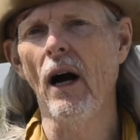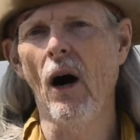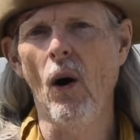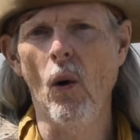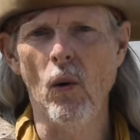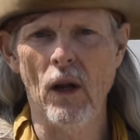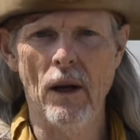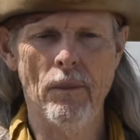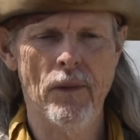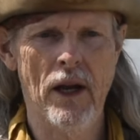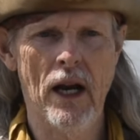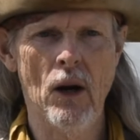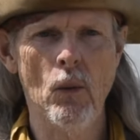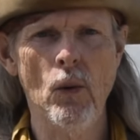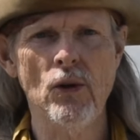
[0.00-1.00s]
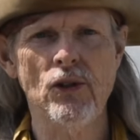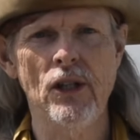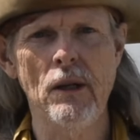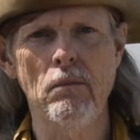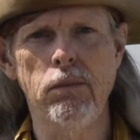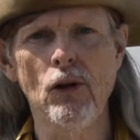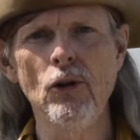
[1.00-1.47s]
hole up there was
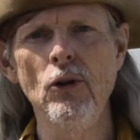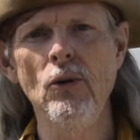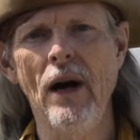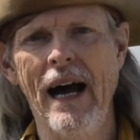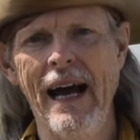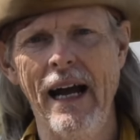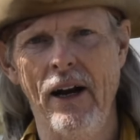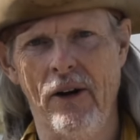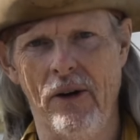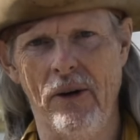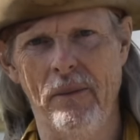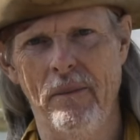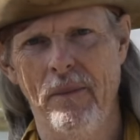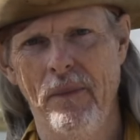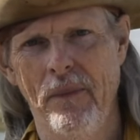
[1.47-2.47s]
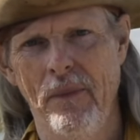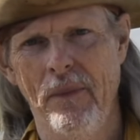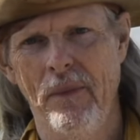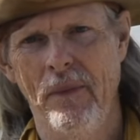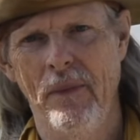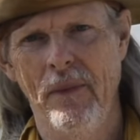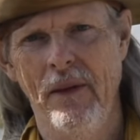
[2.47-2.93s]
the Blue Anchor.
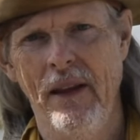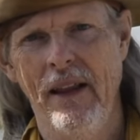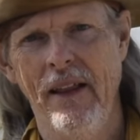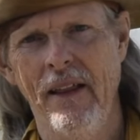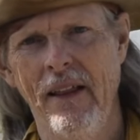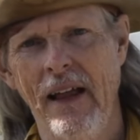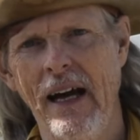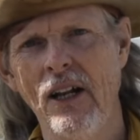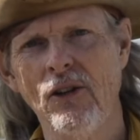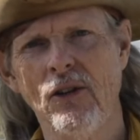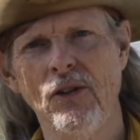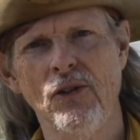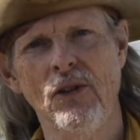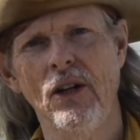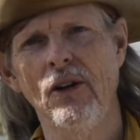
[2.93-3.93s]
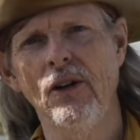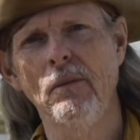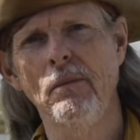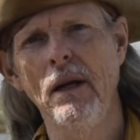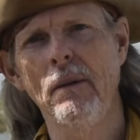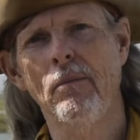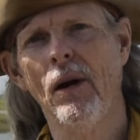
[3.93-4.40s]
That is considered to
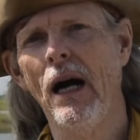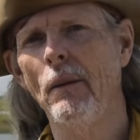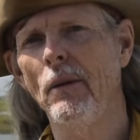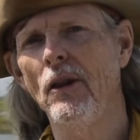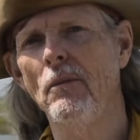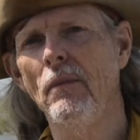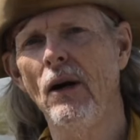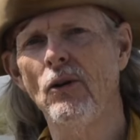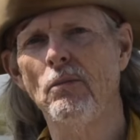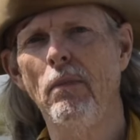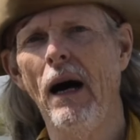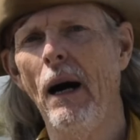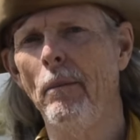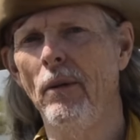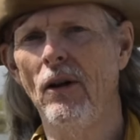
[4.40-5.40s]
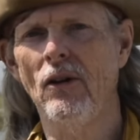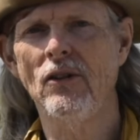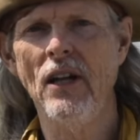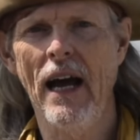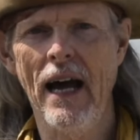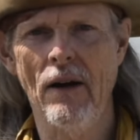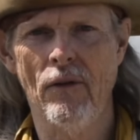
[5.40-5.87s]
be probably the most popular
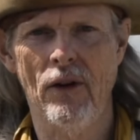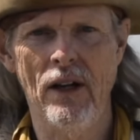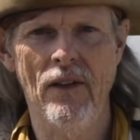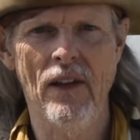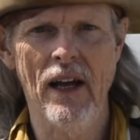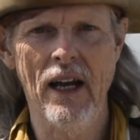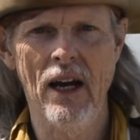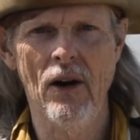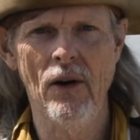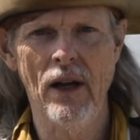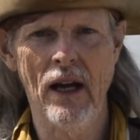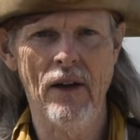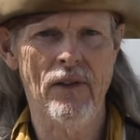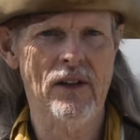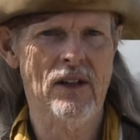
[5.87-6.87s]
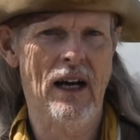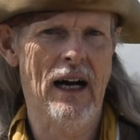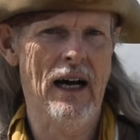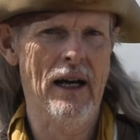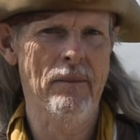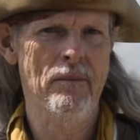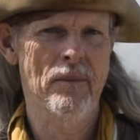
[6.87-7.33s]
tavern in the area at the
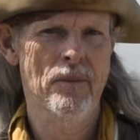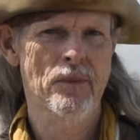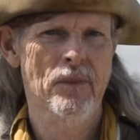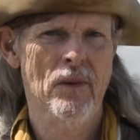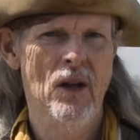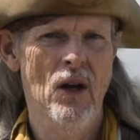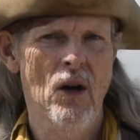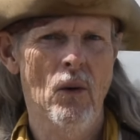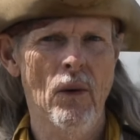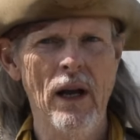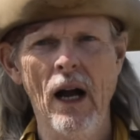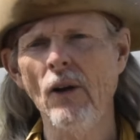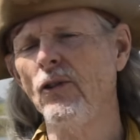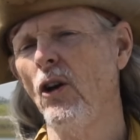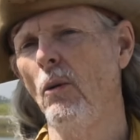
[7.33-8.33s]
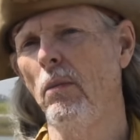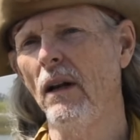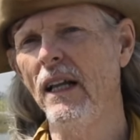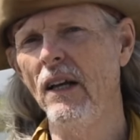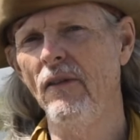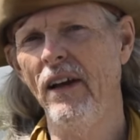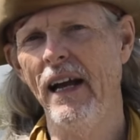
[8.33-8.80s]
time. We also
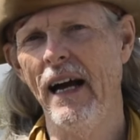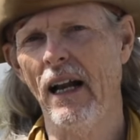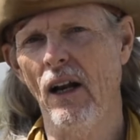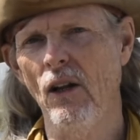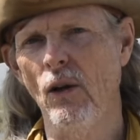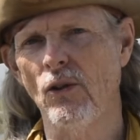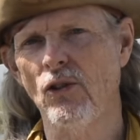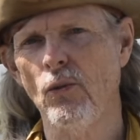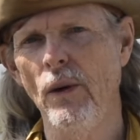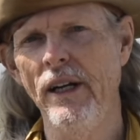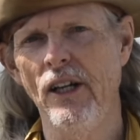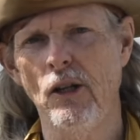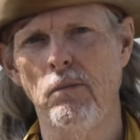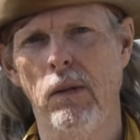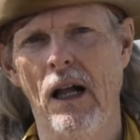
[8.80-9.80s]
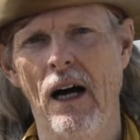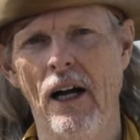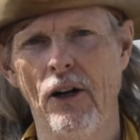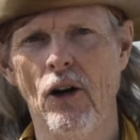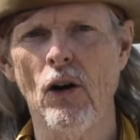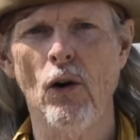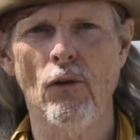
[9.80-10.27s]
believe he had a little Swedish
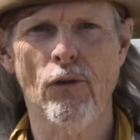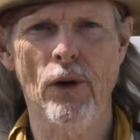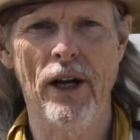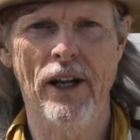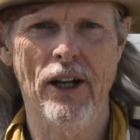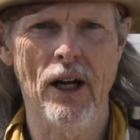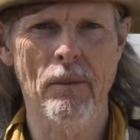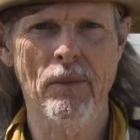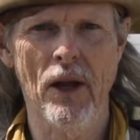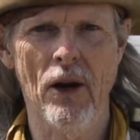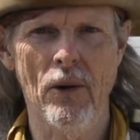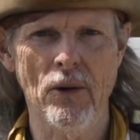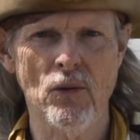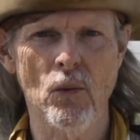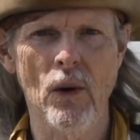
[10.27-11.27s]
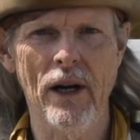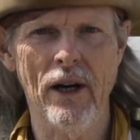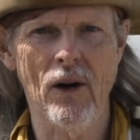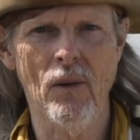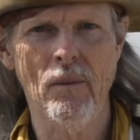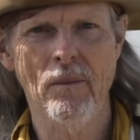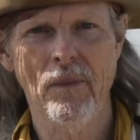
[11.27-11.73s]
blonde girlfriend up there as well.